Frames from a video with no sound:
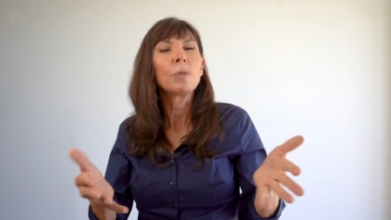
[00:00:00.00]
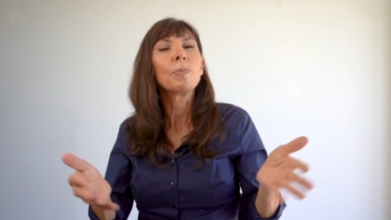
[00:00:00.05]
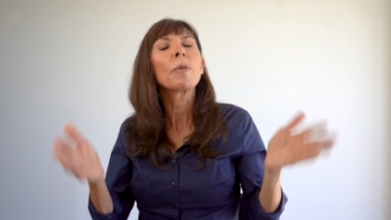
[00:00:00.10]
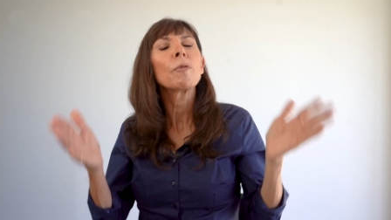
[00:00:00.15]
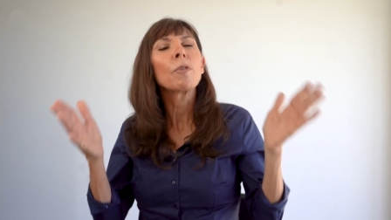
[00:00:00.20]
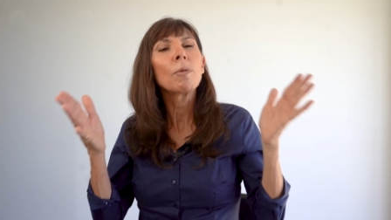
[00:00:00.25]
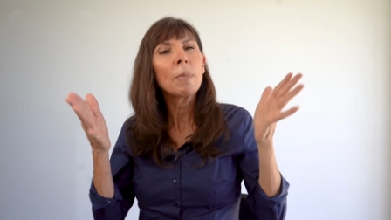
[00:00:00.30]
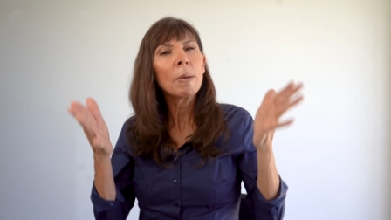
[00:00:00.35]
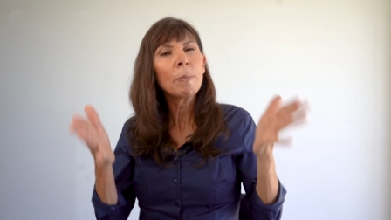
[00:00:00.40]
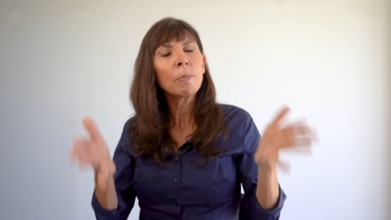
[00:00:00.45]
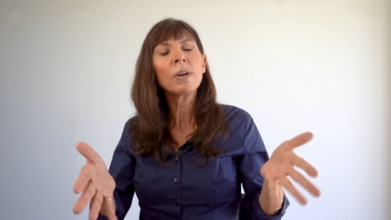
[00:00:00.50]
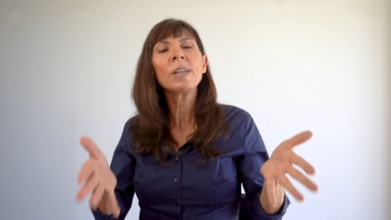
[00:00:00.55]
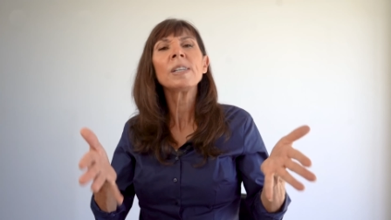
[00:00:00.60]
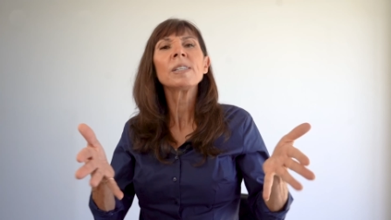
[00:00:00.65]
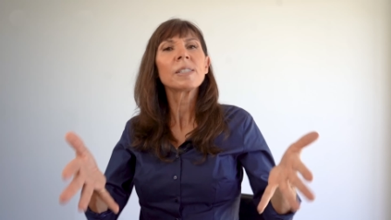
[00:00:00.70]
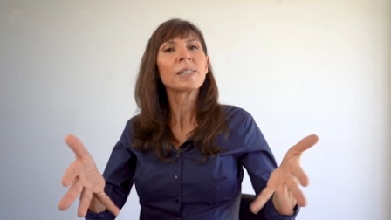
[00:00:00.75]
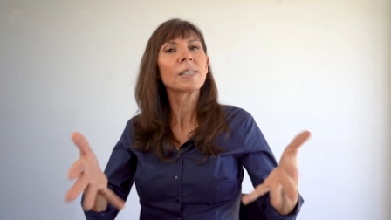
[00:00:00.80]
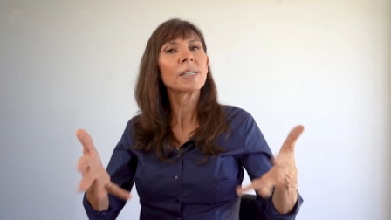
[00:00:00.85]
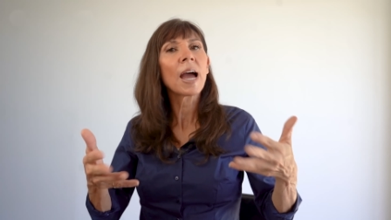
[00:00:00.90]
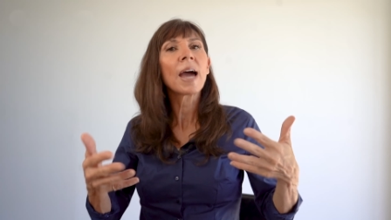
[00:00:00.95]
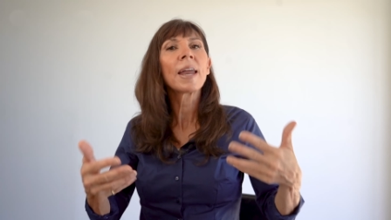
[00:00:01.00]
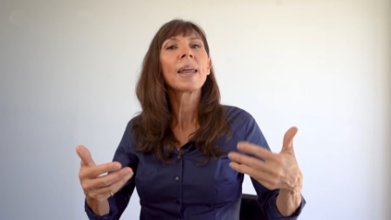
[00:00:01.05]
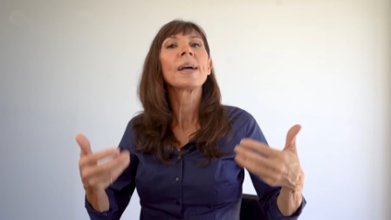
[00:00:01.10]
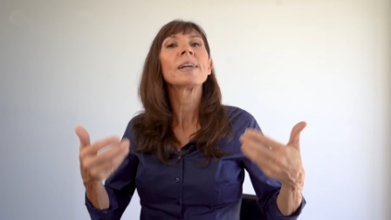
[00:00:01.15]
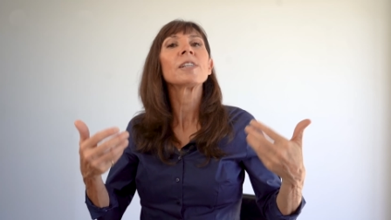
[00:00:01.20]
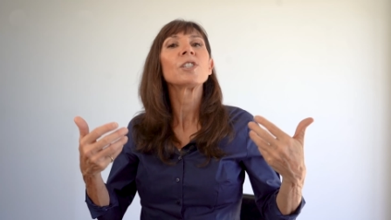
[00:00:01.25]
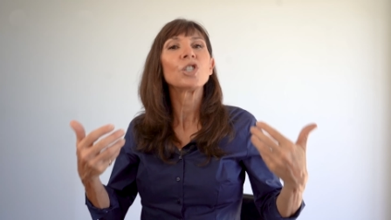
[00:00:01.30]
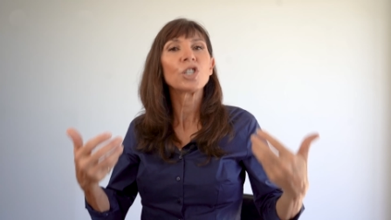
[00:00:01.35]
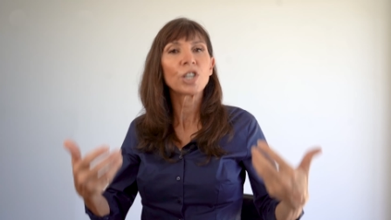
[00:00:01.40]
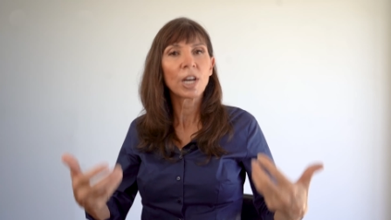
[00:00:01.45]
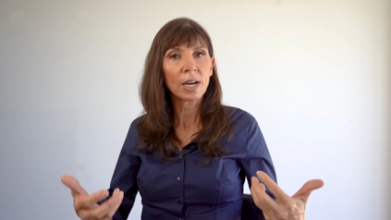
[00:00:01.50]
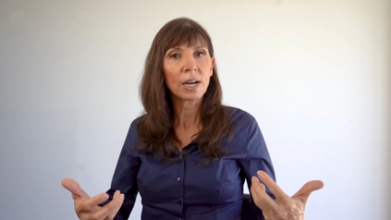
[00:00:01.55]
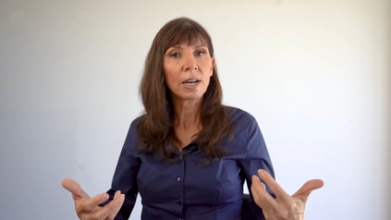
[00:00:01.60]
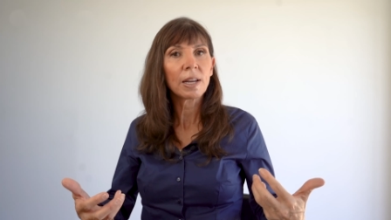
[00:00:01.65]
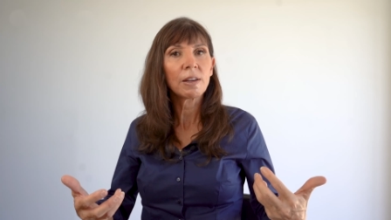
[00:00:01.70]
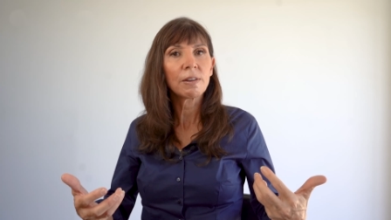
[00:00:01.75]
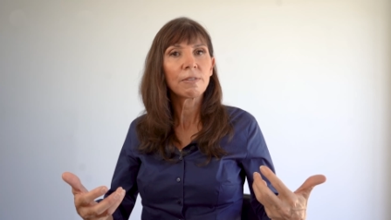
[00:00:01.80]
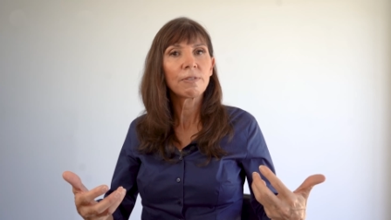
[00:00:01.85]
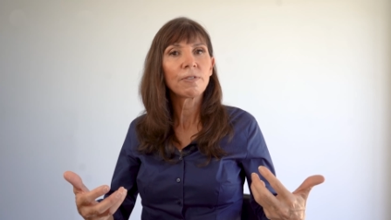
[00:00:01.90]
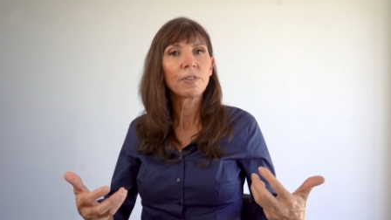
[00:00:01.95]
But remembering to start out
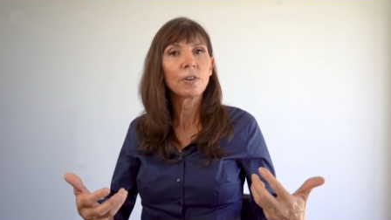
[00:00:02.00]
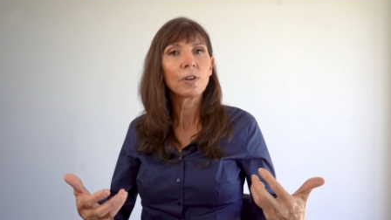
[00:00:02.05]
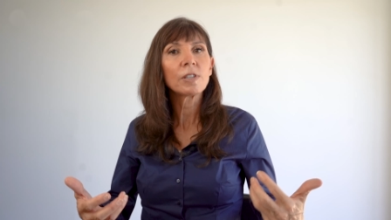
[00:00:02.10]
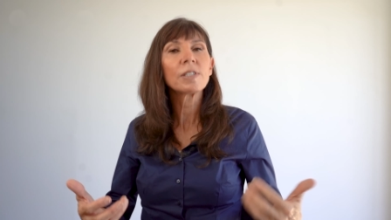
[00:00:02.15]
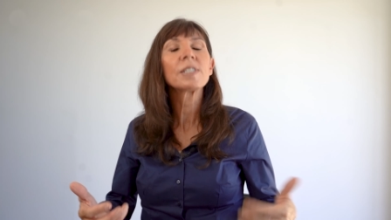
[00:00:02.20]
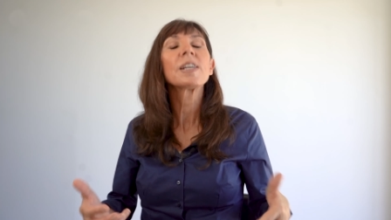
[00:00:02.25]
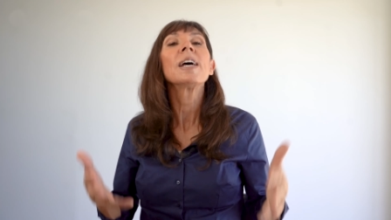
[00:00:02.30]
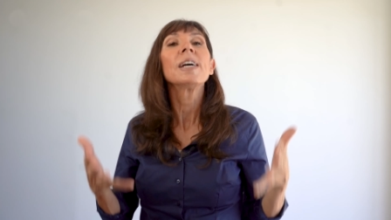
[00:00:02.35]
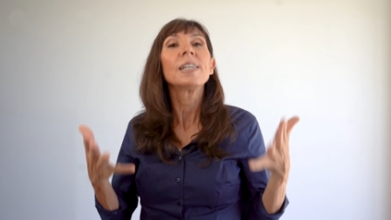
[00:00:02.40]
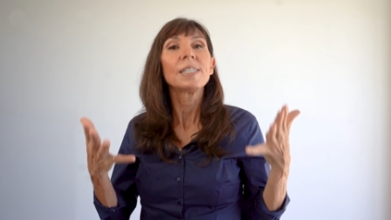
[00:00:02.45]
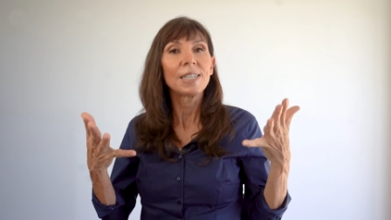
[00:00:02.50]
gently at first